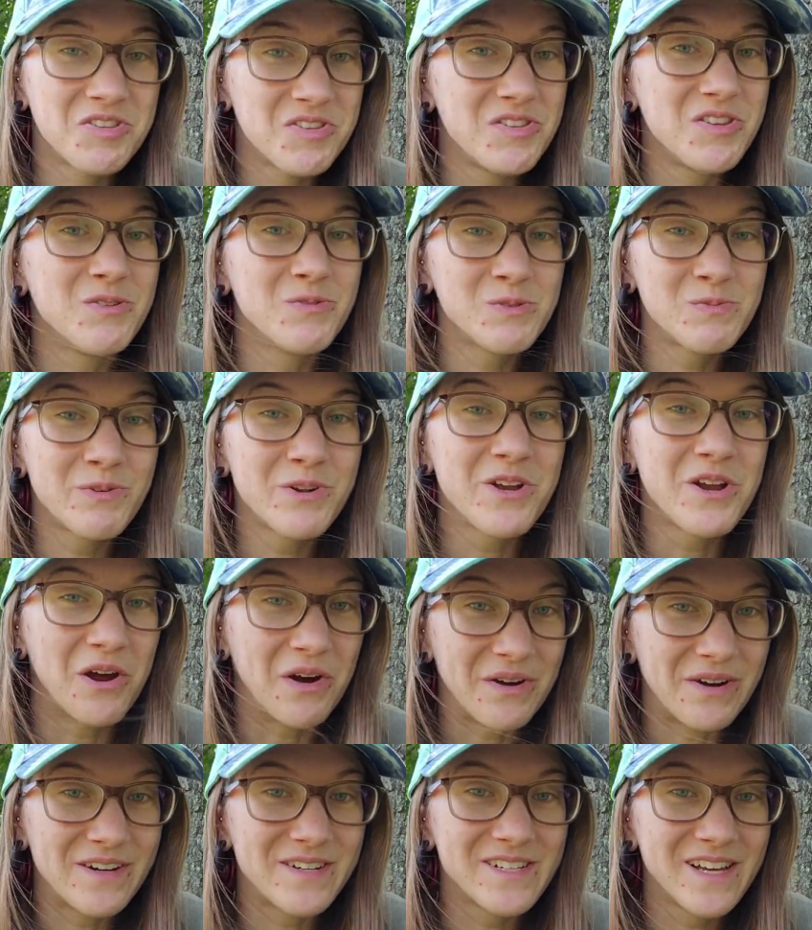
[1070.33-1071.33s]
it was pretty
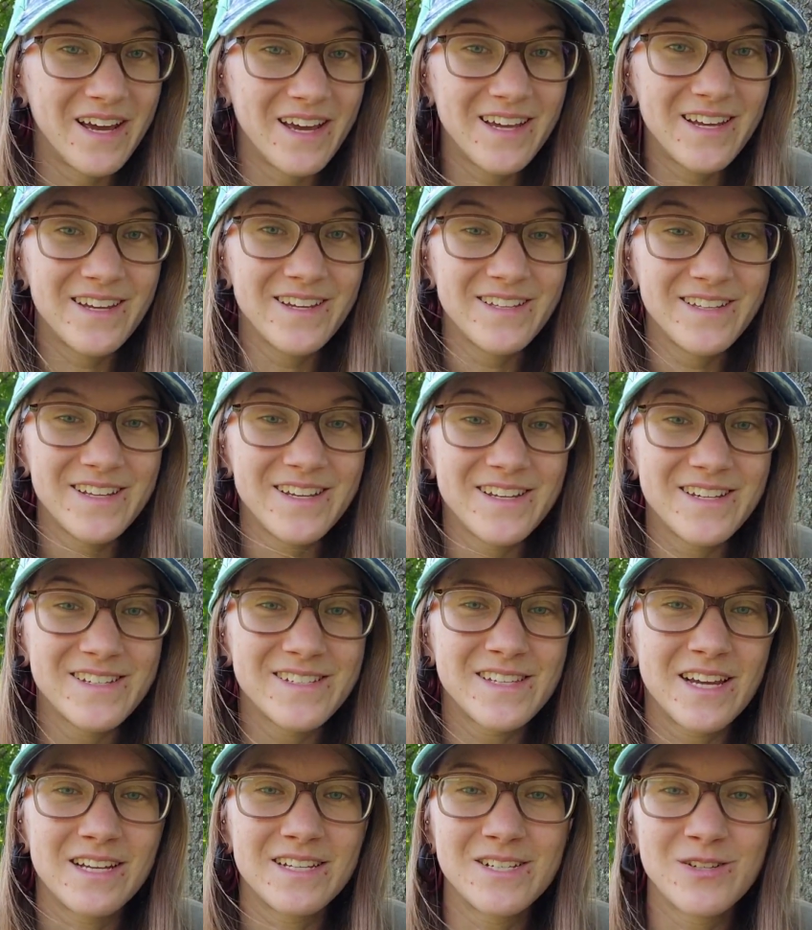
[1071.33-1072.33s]
hard to hike in
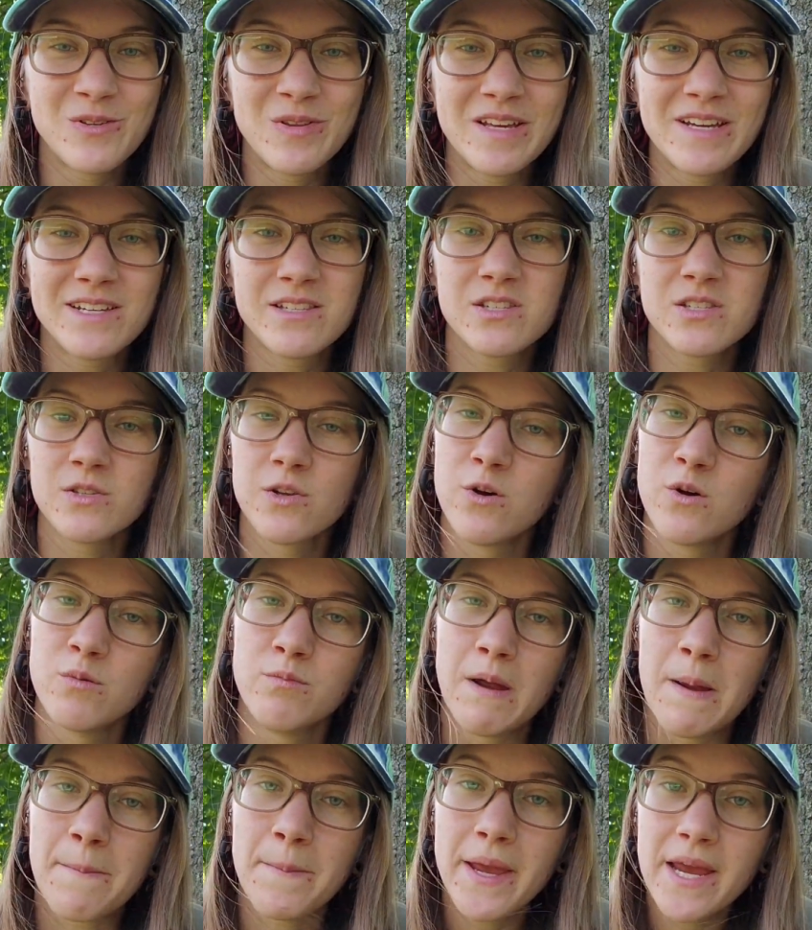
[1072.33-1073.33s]
these. I do think it slowed
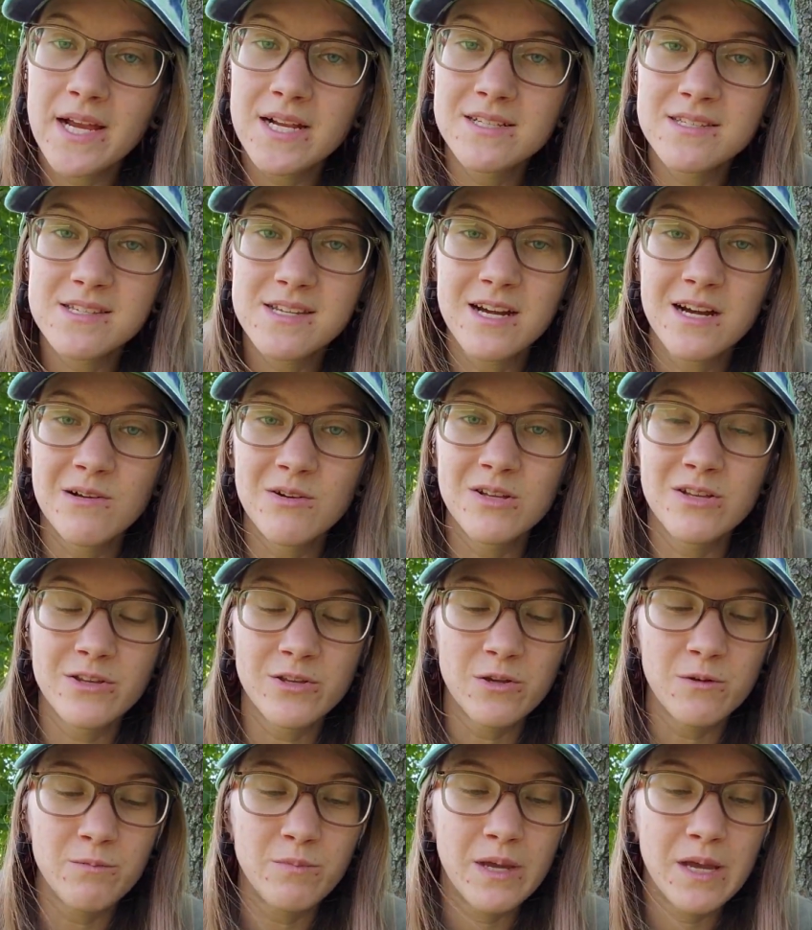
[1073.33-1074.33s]
my pace down a
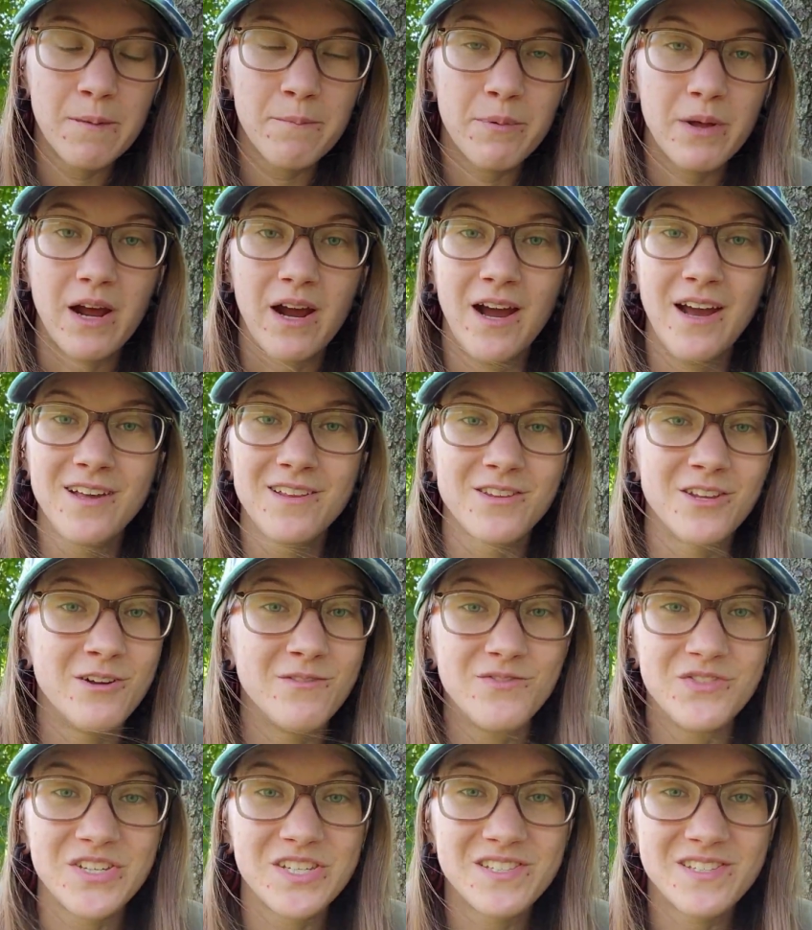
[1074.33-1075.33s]
little bit, but I
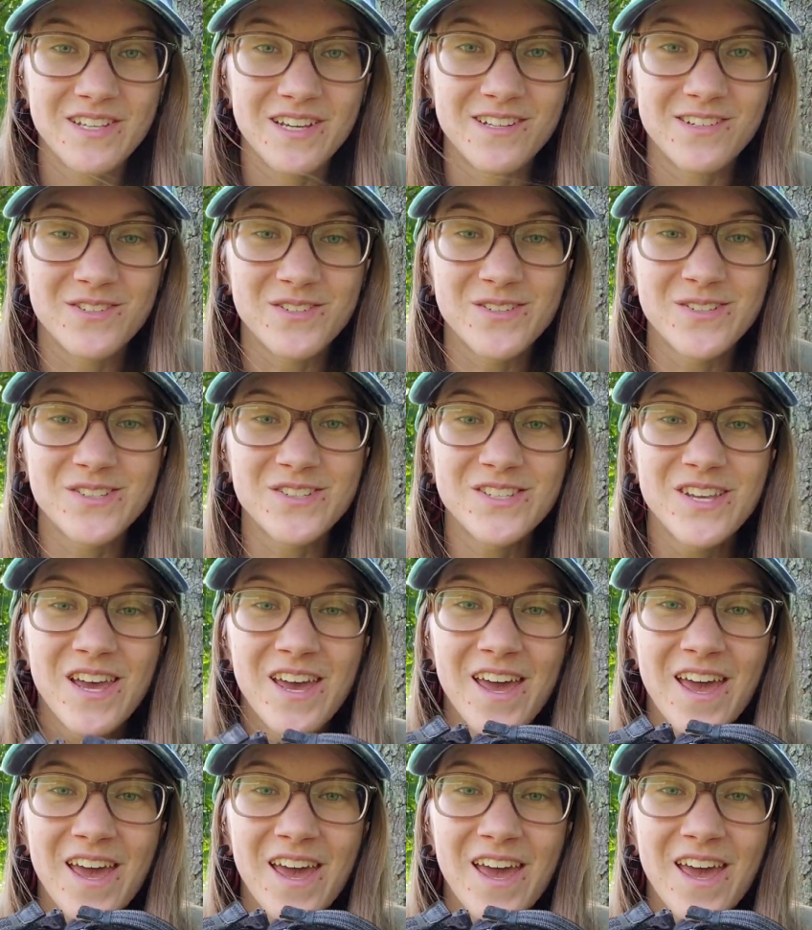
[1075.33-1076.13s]
love these sandals,